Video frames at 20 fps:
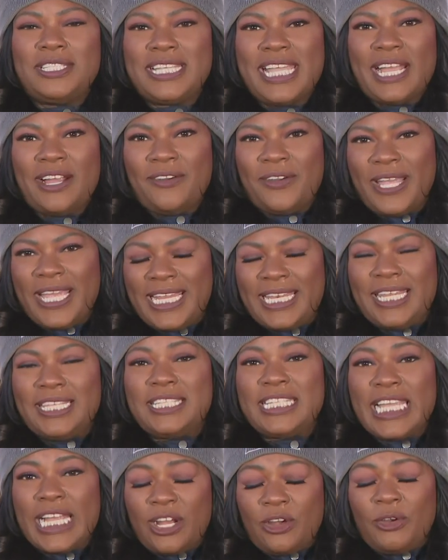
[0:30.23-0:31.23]
Darien
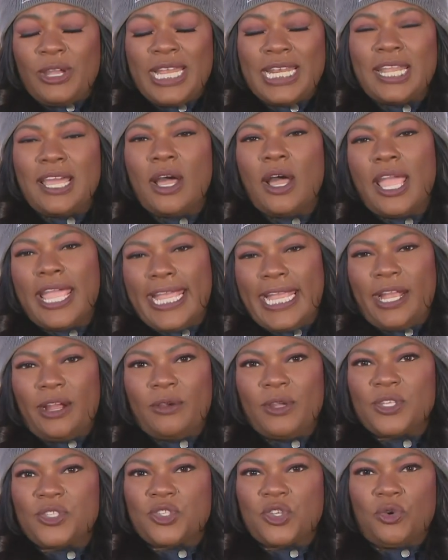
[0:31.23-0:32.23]
Darren
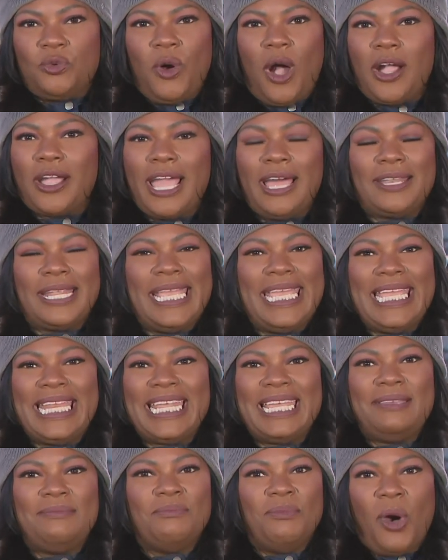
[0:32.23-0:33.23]
Harris to walk out
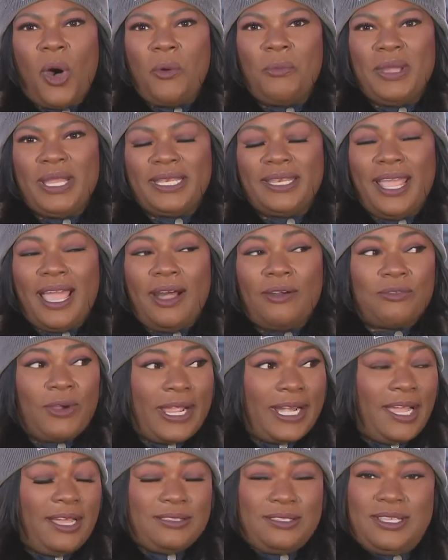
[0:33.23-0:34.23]
any moment now
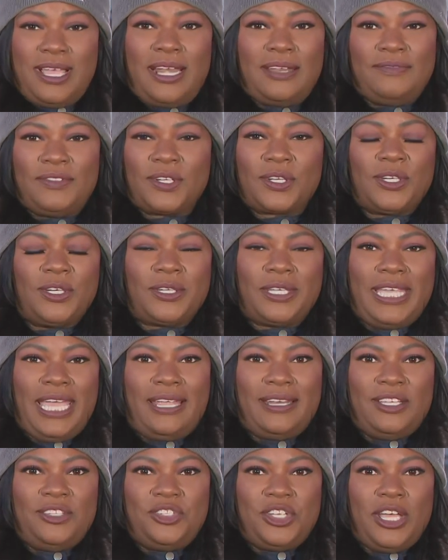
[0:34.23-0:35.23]
right outside of the Cook
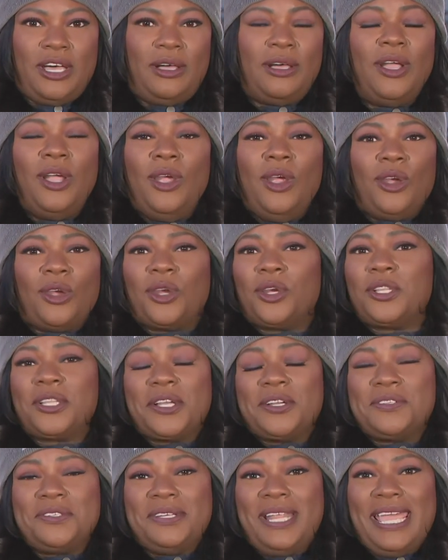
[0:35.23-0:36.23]
County Jail.
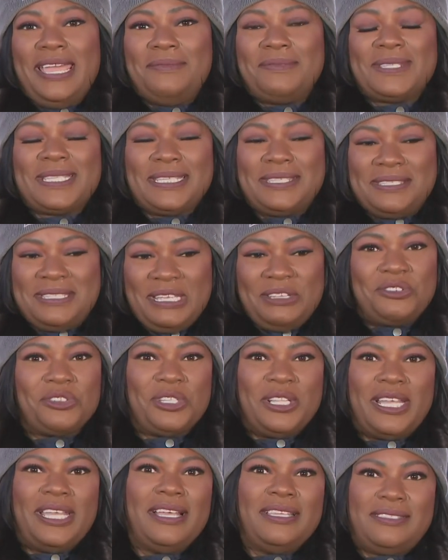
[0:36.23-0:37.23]
Earlier today, it was
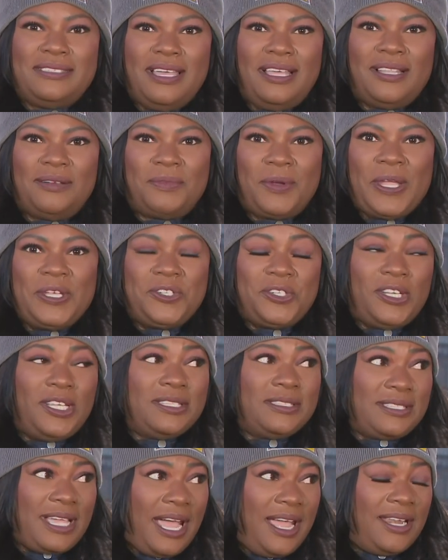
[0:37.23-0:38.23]
essentially a celebration
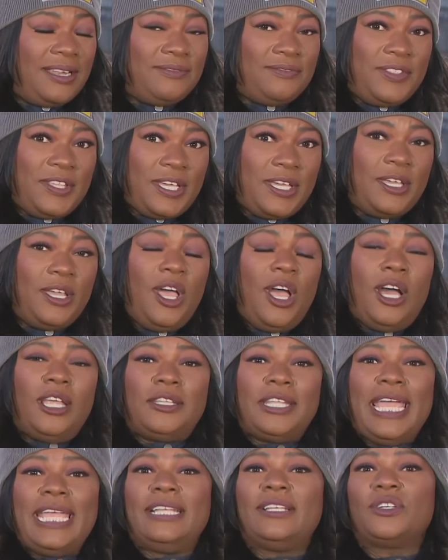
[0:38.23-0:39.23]
inside of the
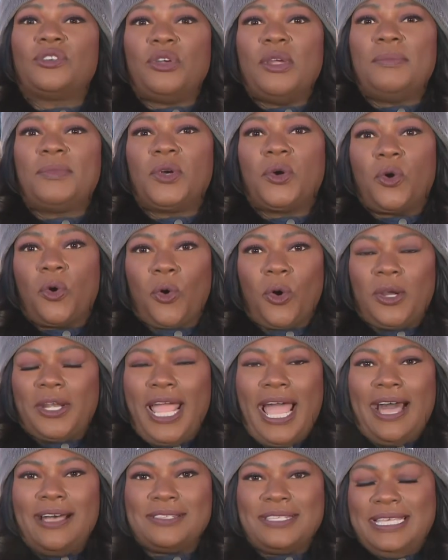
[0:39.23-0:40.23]
Leighton Criminal
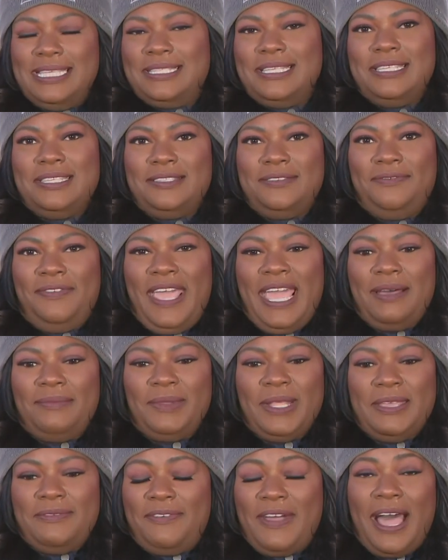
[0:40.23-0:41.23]
Courthouse as his
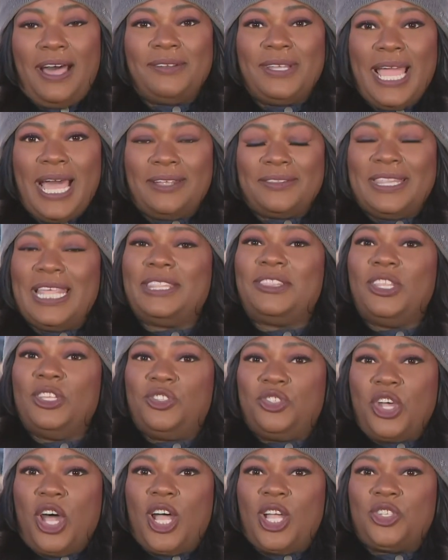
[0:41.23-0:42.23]
family found out that the
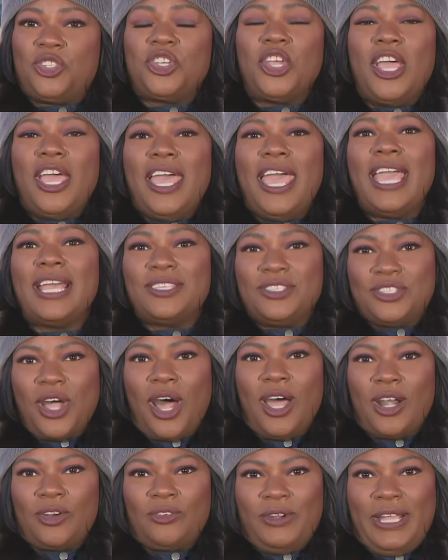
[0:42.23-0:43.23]
judge
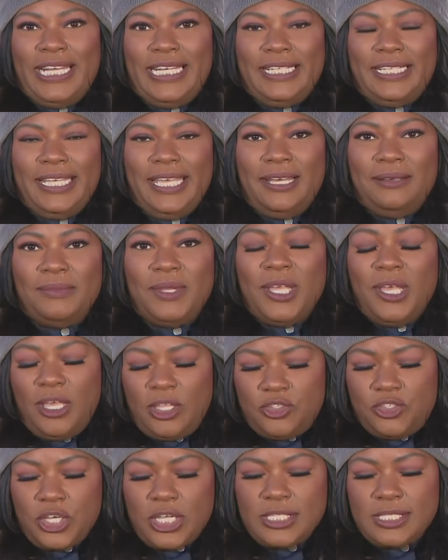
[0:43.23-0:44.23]
exonerated him.
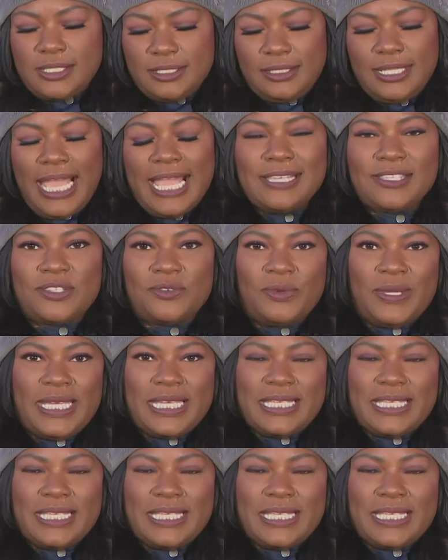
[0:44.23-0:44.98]
Just last week,